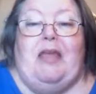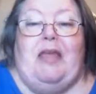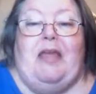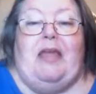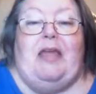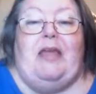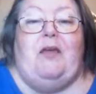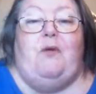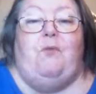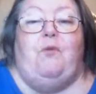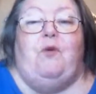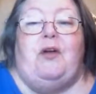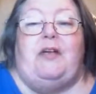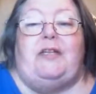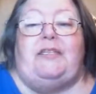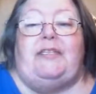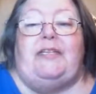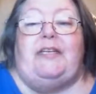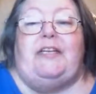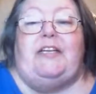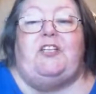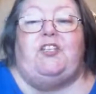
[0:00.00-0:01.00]
It
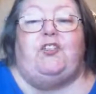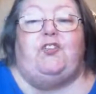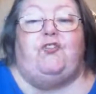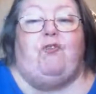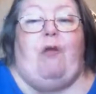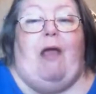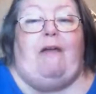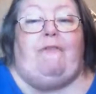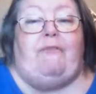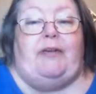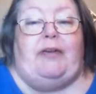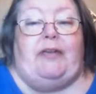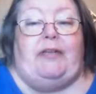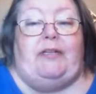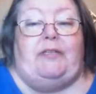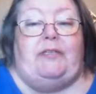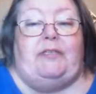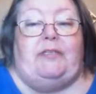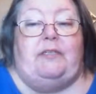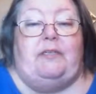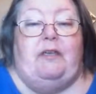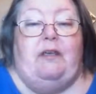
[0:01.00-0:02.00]
was an
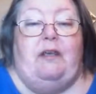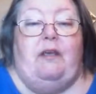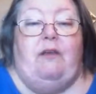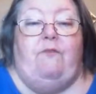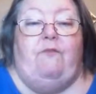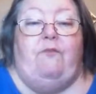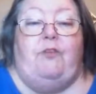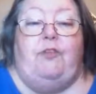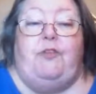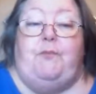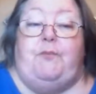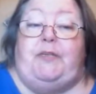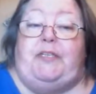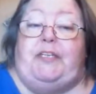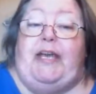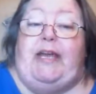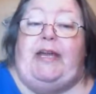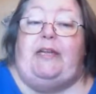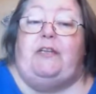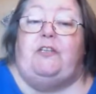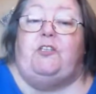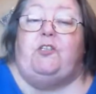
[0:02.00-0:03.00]
extravagance, for the
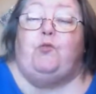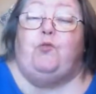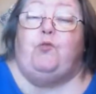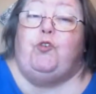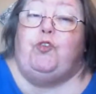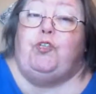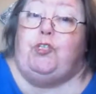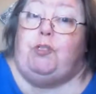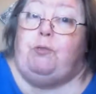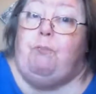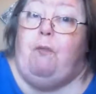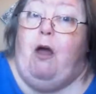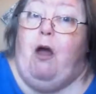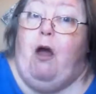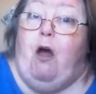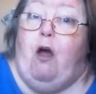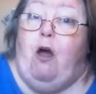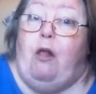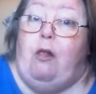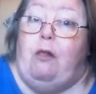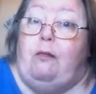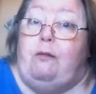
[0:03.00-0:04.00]
potatoes were
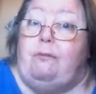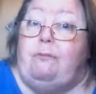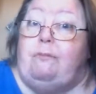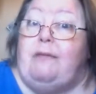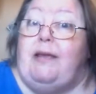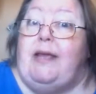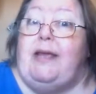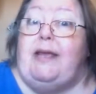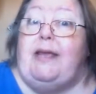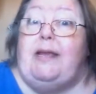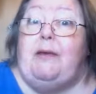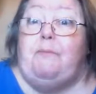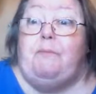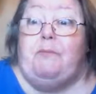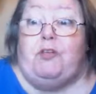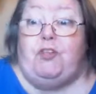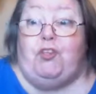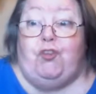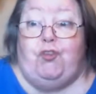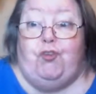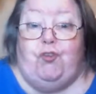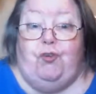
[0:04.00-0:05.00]
small and
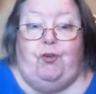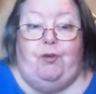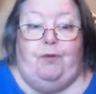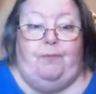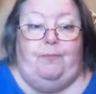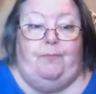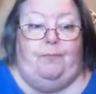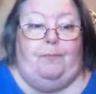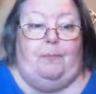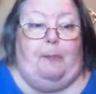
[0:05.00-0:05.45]
immature.